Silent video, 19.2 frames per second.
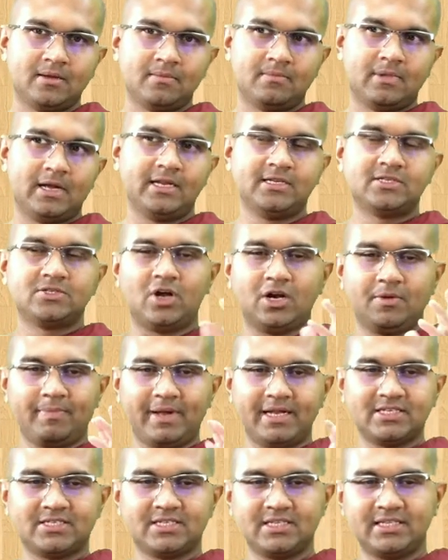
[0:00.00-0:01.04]
But it is not
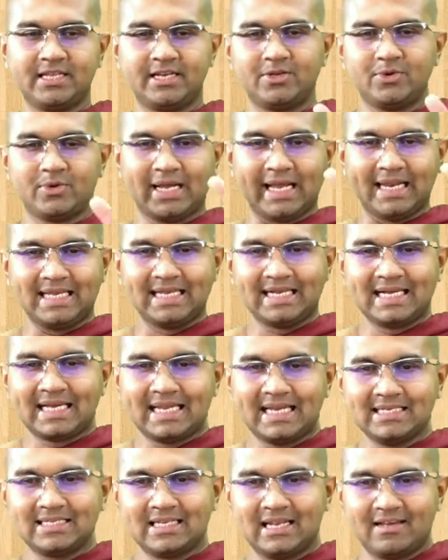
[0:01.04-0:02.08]
mentioned that you can
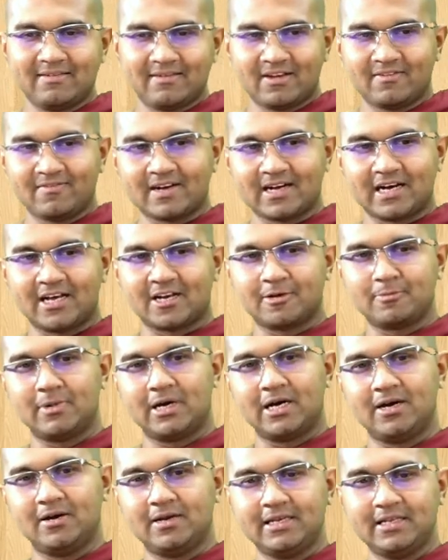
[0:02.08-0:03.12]
increase the level of a
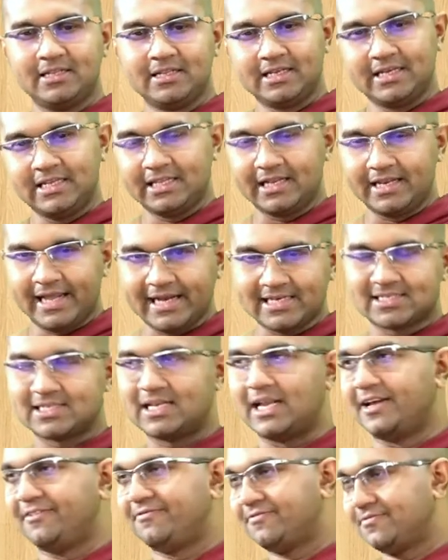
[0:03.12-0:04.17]
karma in, in the next
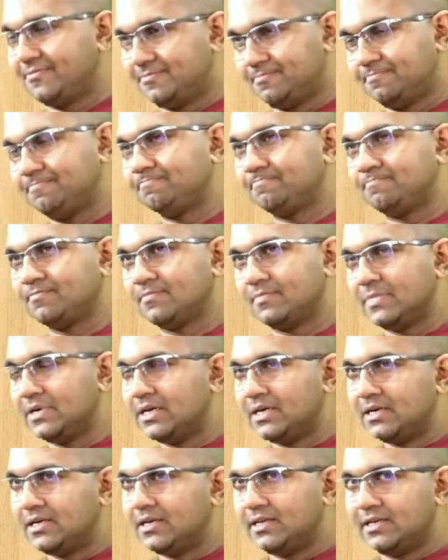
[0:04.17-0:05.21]
life.
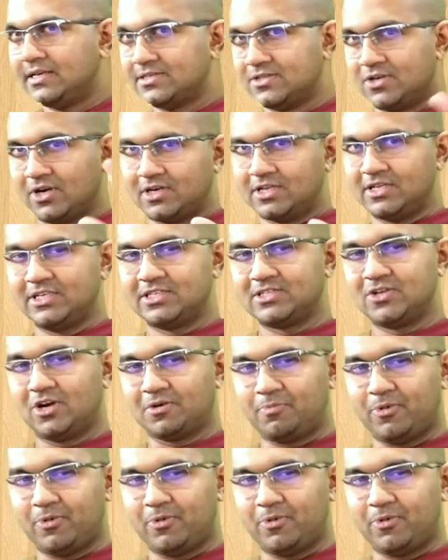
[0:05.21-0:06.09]
It's not, it's not